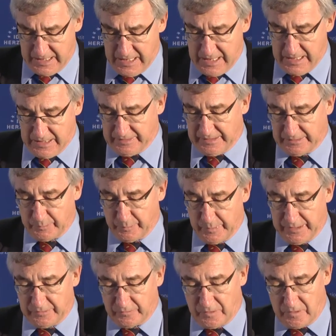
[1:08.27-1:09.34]
that
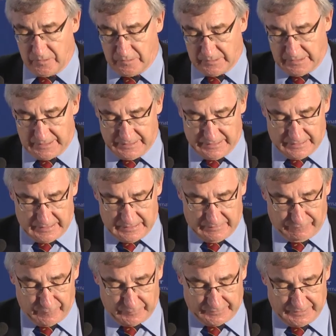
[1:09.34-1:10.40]
went wrong. And in the
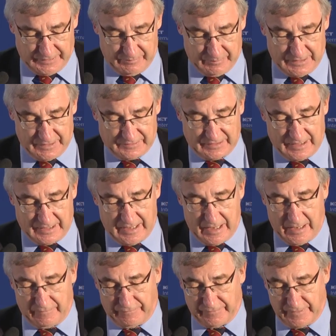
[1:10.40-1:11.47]
fourteen minutes I
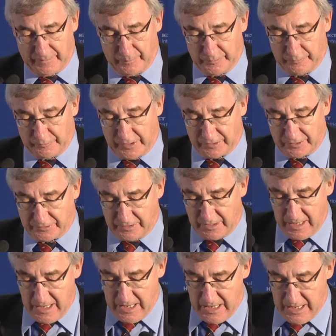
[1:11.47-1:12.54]
have, I will rush
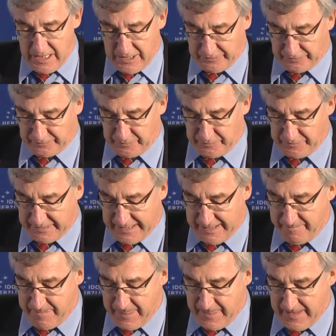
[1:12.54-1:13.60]
through
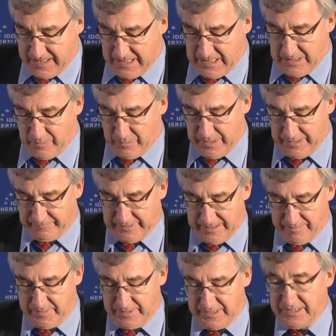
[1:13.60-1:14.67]
them. One of
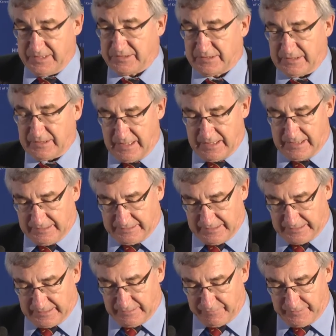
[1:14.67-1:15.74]
them is uh, the
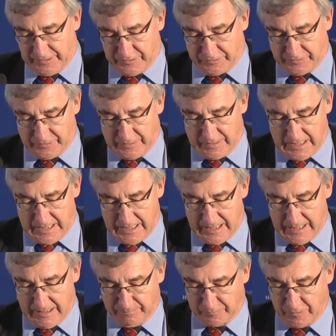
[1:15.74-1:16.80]
definition uh,
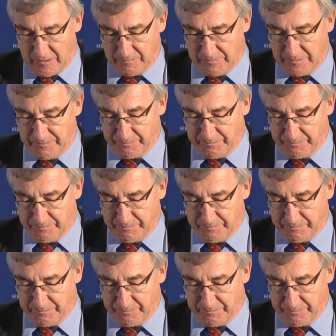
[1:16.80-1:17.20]
problem.